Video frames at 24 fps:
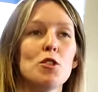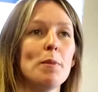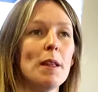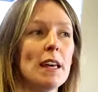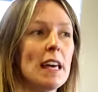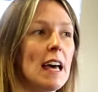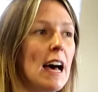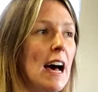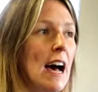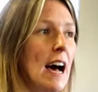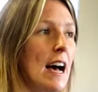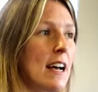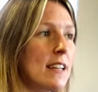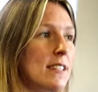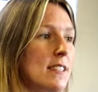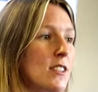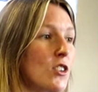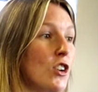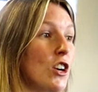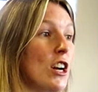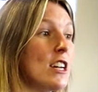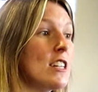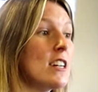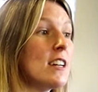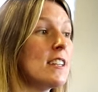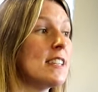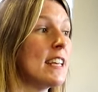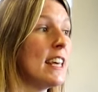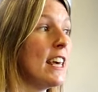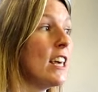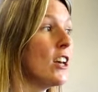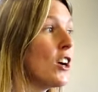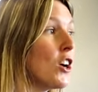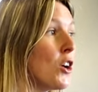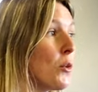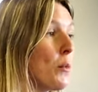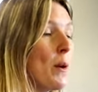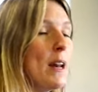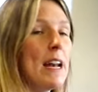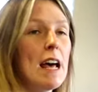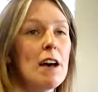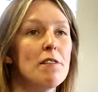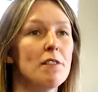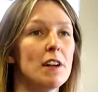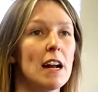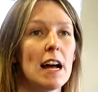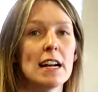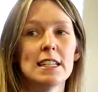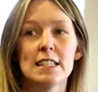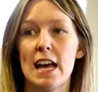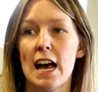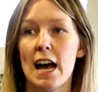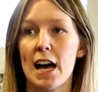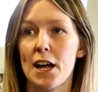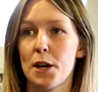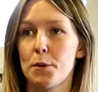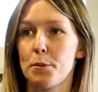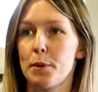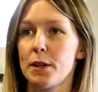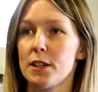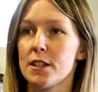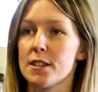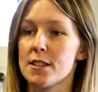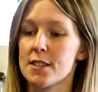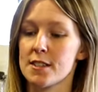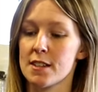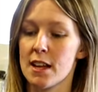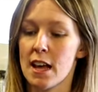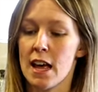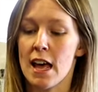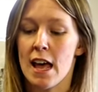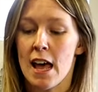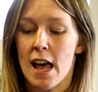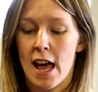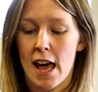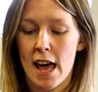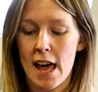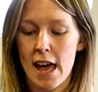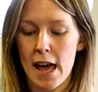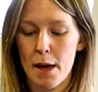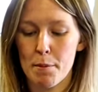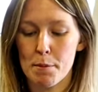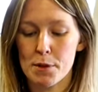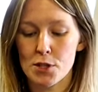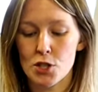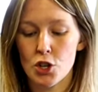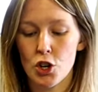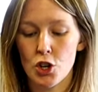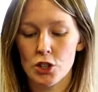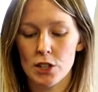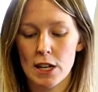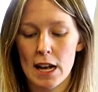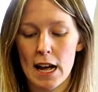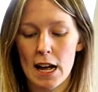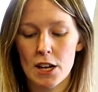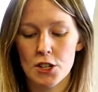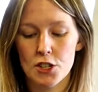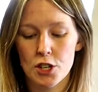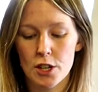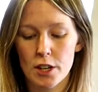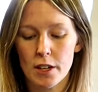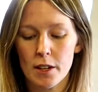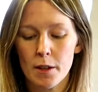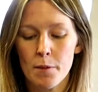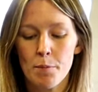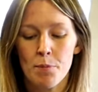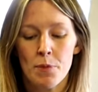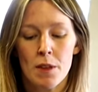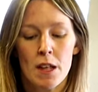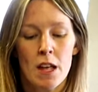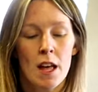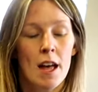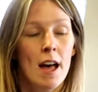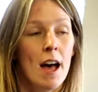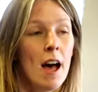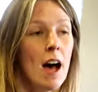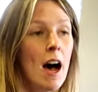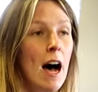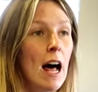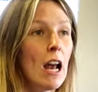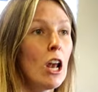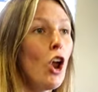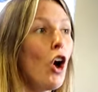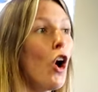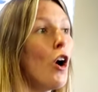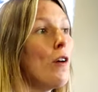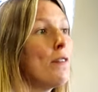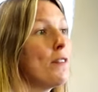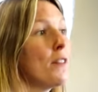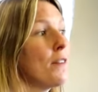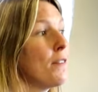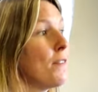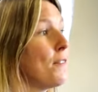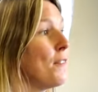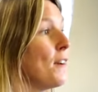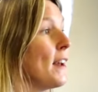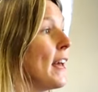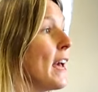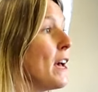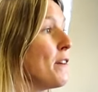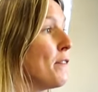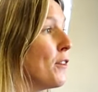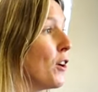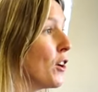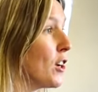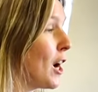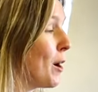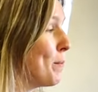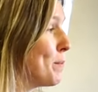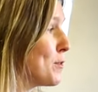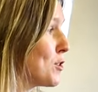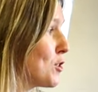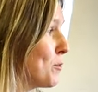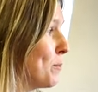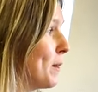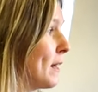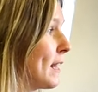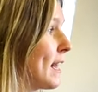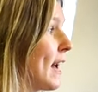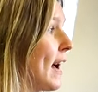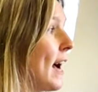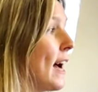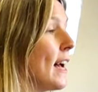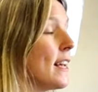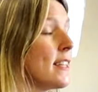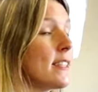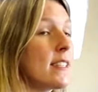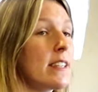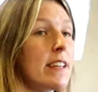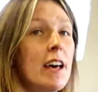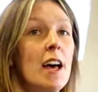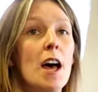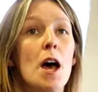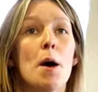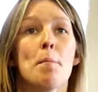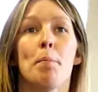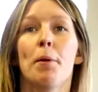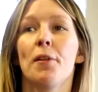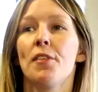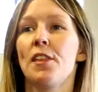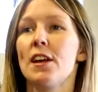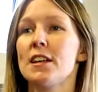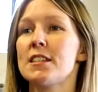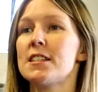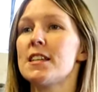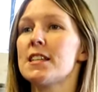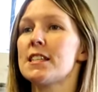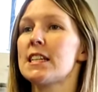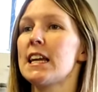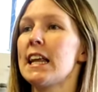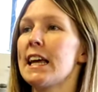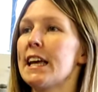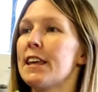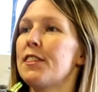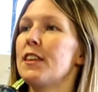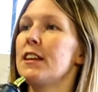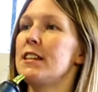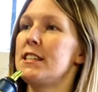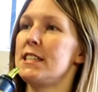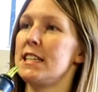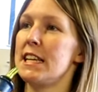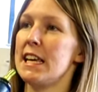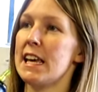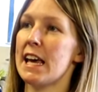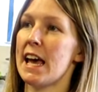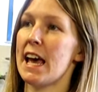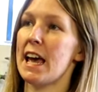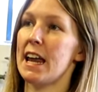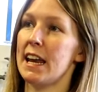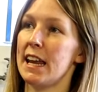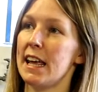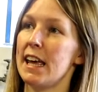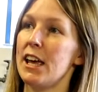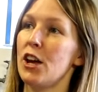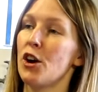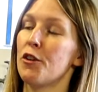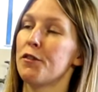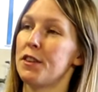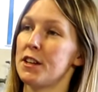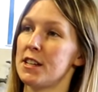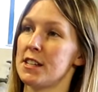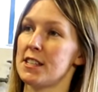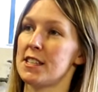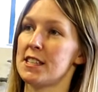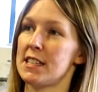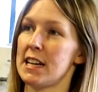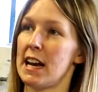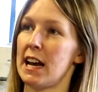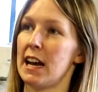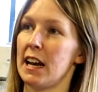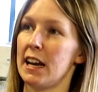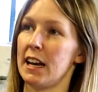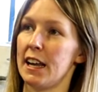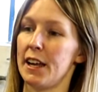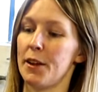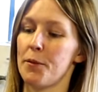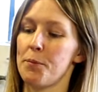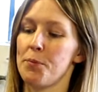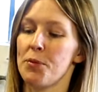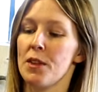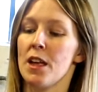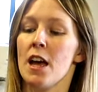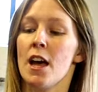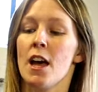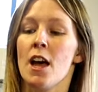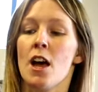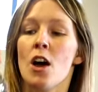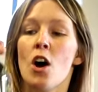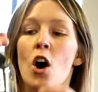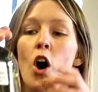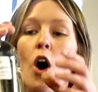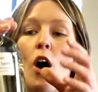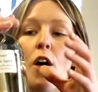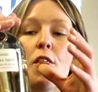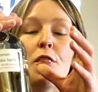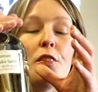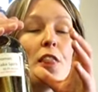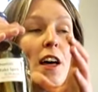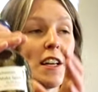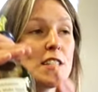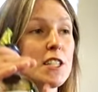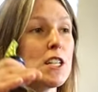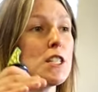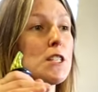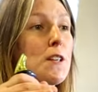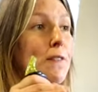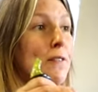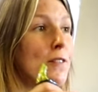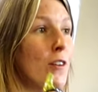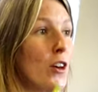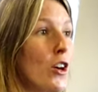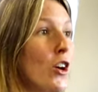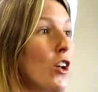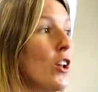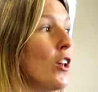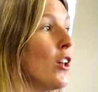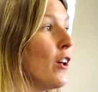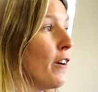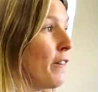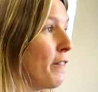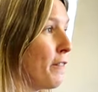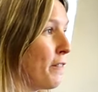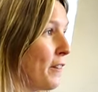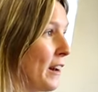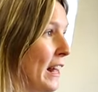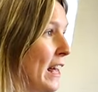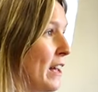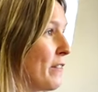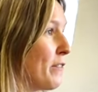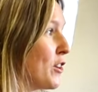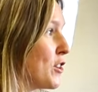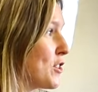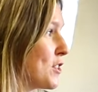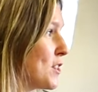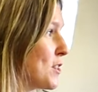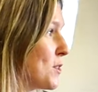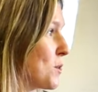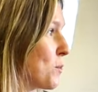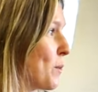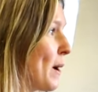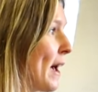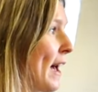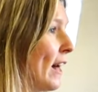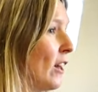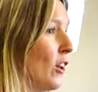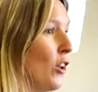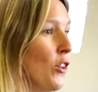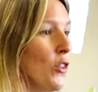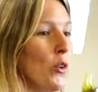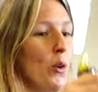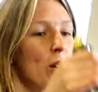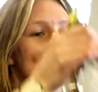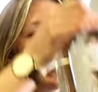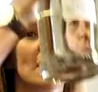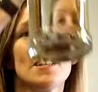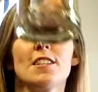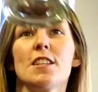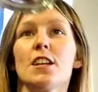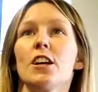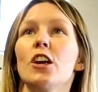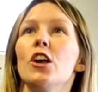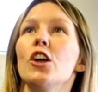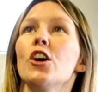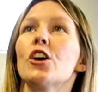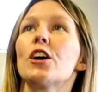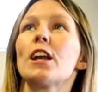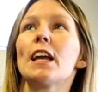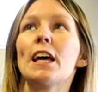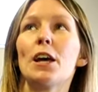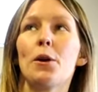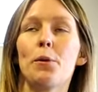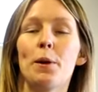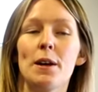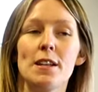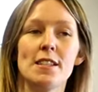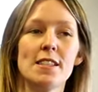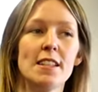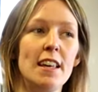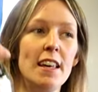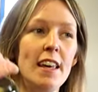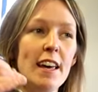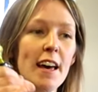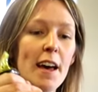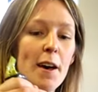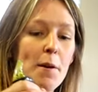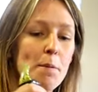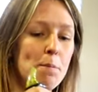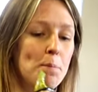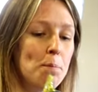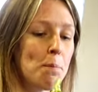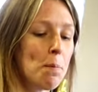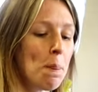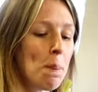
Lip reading: from the cask, but it does here, we never add caramels, it's all natural. A lot of the flavour comes from the cask, but this is like the DNA of the distillery. This is full of flavours as well, although it doesn't look like whisky yet.